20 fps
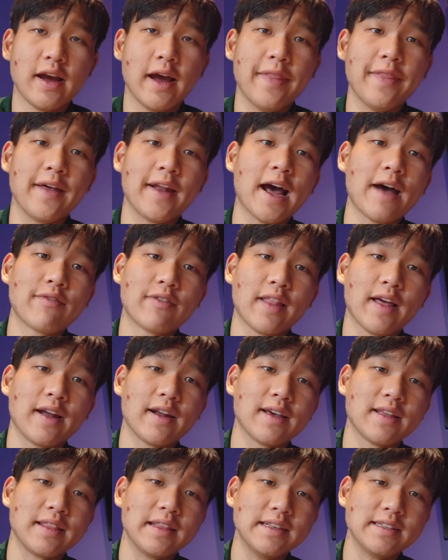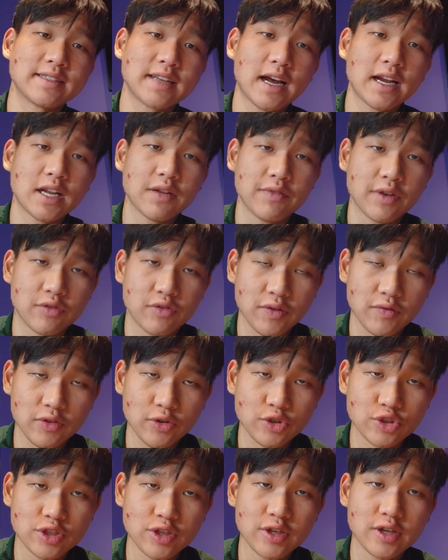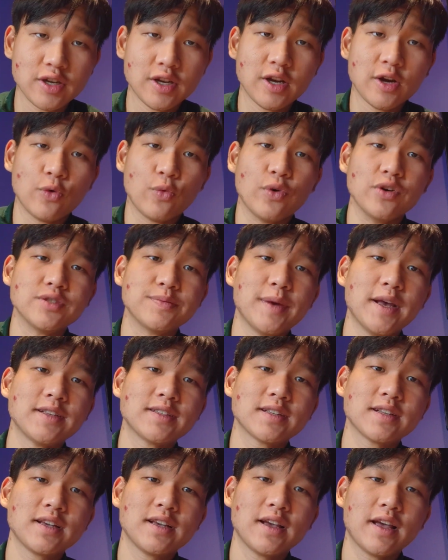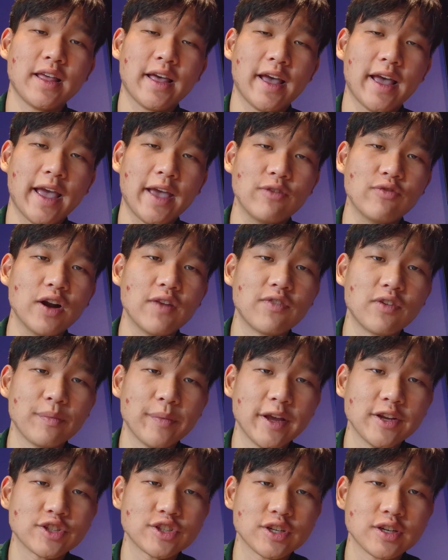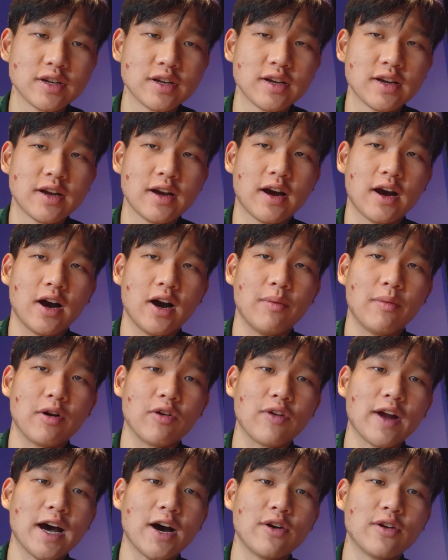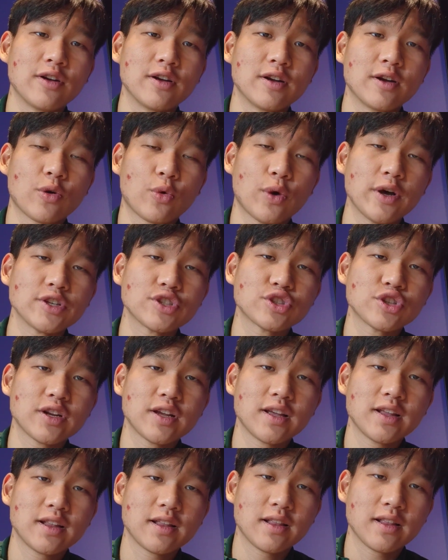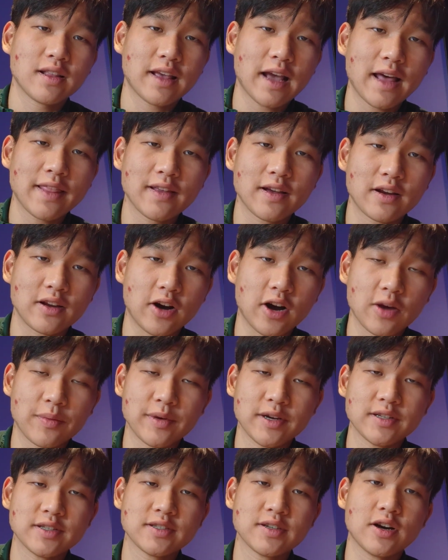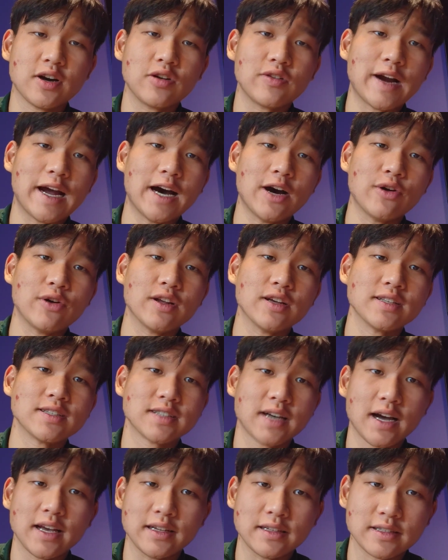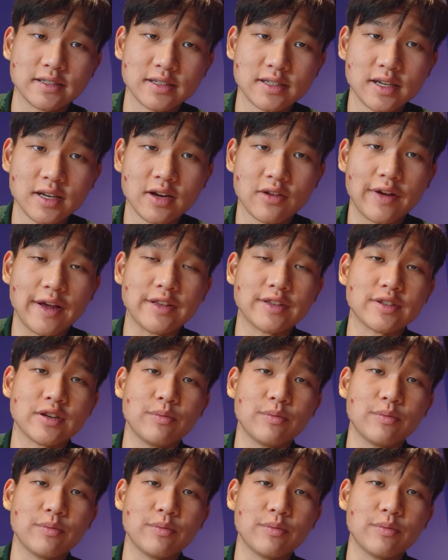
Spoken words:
And then after that, the Scientific Revolution was basically a reformation around questioning Catholic dogmas around science, right?